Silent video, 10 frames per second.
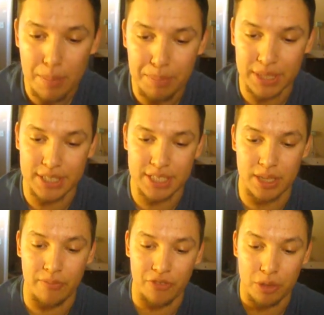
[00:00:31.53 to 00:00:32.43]
Picked these
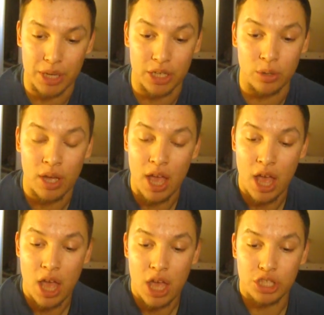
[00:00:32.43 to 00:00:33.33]
up for about
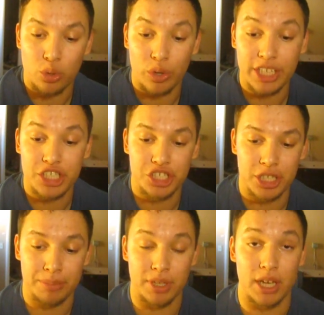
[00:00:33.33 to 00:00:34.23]
20
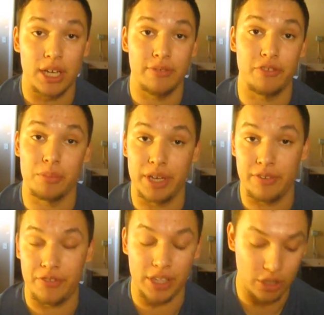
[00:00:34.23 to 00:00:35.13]
shipped from a
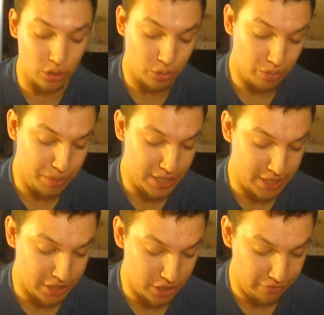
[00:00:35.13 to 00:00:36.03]
fellow PC
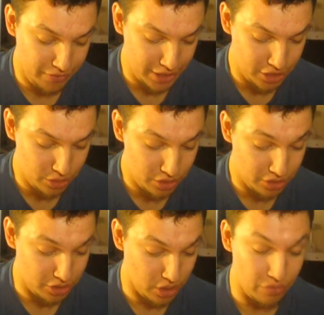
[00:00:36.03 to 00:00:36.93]
Engine FX user.
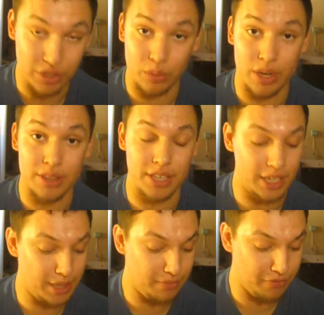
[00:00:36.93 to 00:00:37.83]
So I really want to thank
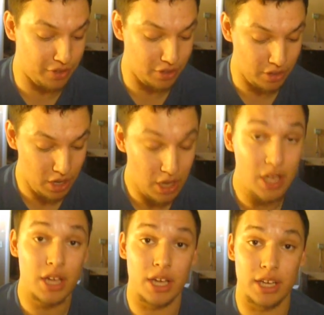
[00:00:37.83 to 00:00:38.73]
him for
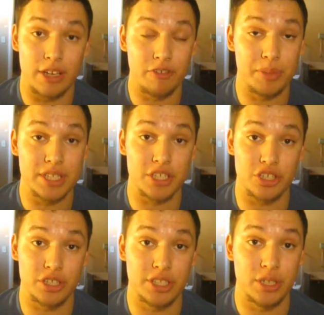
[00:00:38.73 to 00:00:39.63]
giving me such a
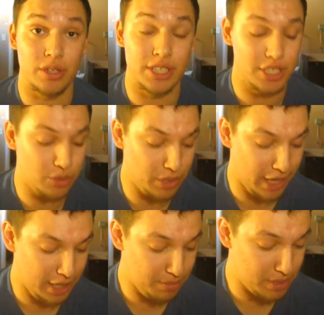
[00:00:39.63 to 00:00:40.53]
good deal on these two
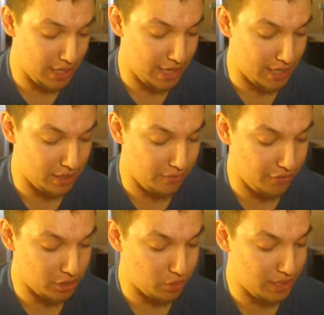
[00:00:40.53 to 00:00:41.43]
games. And the
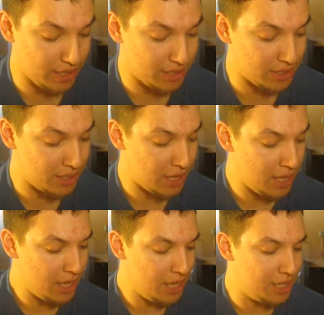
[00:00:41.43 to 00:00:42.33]
first one
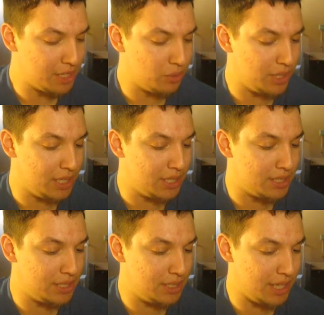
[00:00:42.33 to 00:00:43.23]
is, this one is
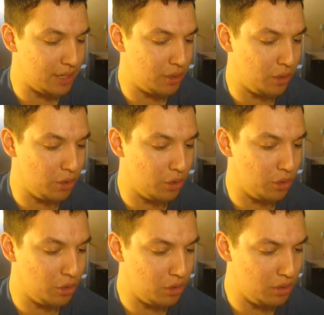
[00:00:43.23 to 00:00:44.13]

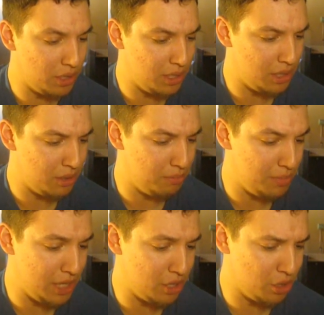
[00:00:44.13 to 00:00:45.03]
Tekko
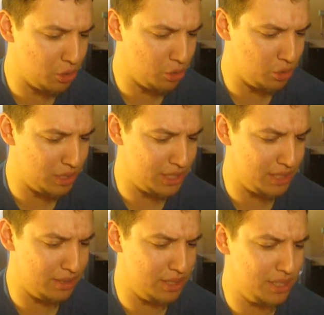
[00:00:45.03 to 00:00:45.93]
Biko
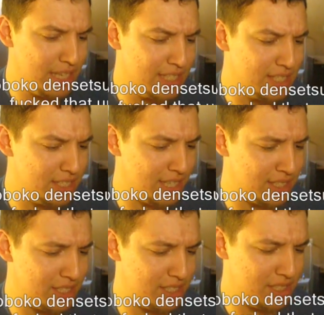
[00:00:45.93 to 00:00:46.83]

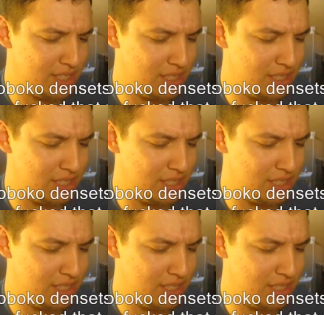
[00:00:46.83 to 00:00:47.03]
Densetsu.